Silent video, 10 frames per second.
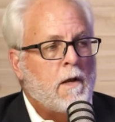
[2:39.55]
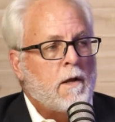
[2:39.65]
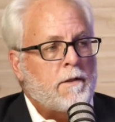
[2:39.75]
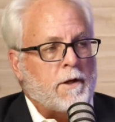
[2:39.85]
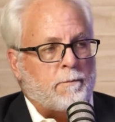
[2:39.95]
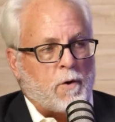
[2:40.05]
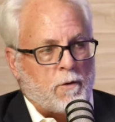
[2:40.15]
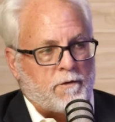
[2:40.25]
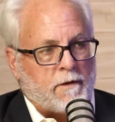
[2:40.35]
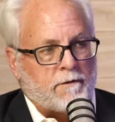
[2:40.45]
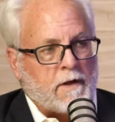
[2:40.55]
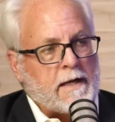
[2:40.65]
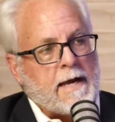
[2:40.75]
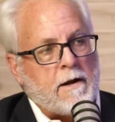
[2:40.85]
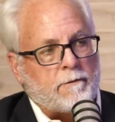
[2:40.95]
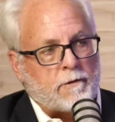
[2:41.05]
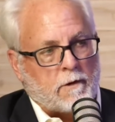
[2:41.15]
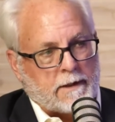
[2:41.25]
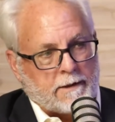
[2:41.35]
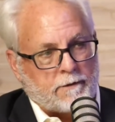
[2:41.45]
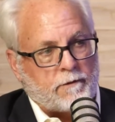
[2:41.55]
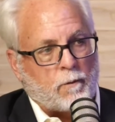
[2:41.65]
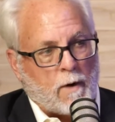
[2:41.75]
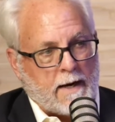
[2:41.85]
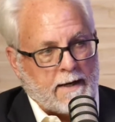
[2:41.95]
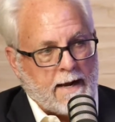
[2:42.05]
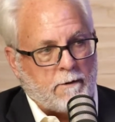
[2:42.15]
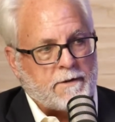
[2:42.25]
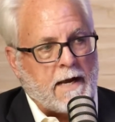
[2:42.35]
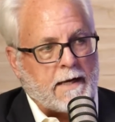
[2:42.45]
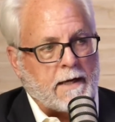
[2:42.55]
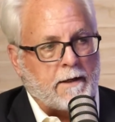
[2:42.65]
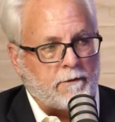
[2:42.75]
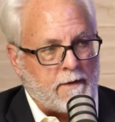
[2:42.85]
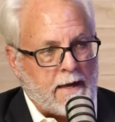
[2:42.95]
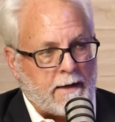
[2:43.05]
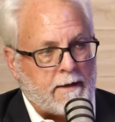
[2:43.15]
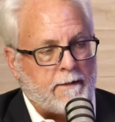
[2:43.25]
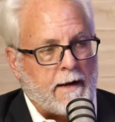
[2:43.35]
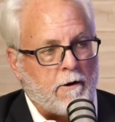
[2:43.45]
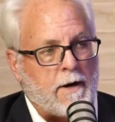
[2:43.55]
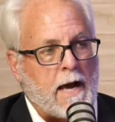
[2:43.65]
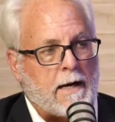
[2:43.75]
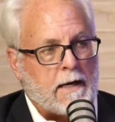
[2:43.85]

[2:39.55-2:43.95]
The approach the city council is right now taking is that they are not